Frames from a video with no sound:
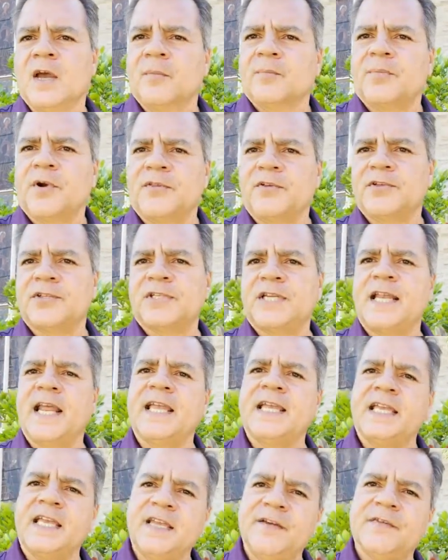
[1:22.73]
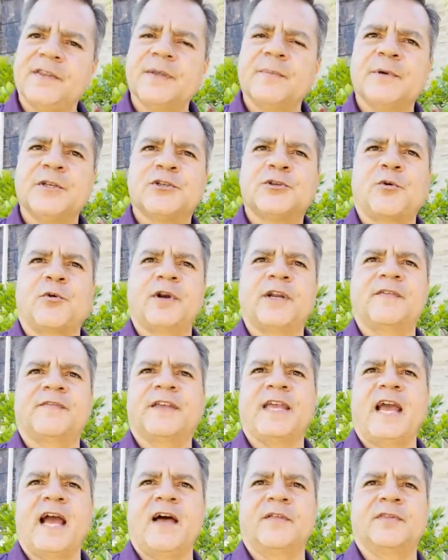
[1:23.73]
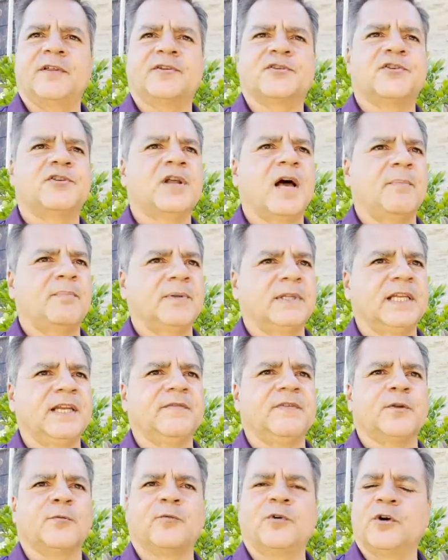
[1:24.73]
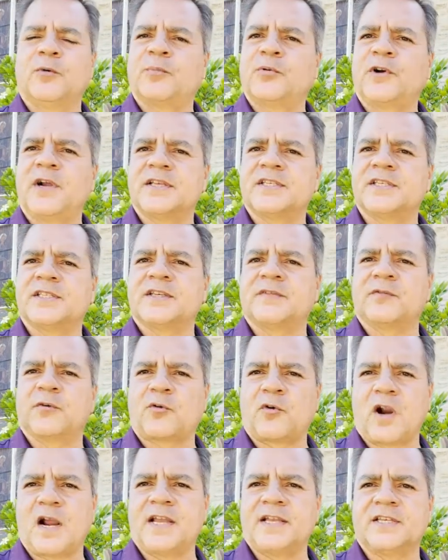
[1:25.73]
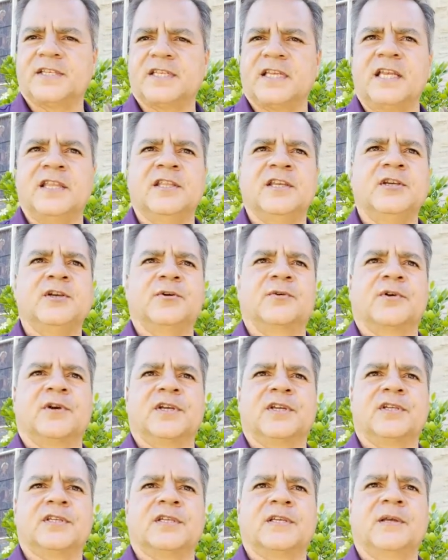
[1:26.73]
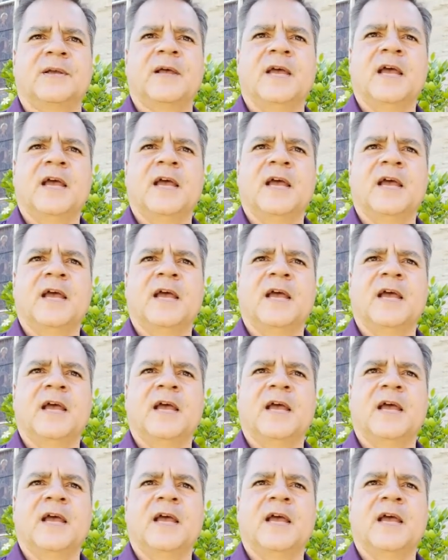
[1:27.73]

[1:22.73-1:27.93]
Brothers, today, even the majority of Catholics do not believe in the real presence of Christ in the Eucharist,